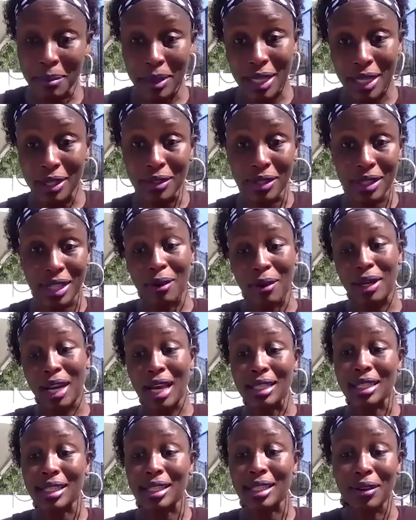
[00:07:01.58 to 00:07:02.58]
years now, and I
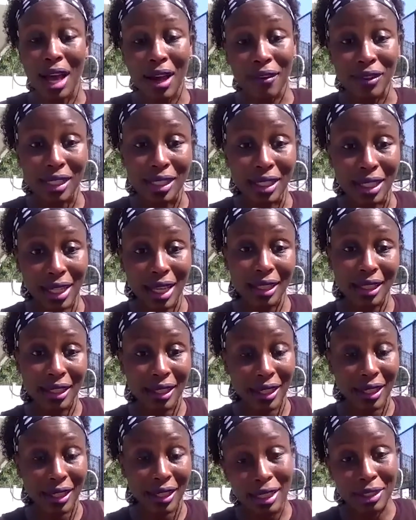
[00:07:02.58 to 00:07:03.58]
still have to look at the
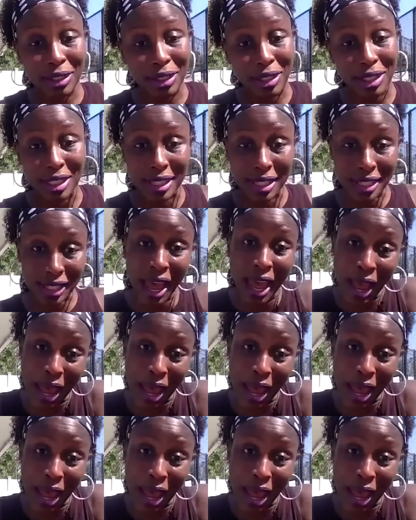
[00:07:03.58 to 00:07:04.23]
calendar to say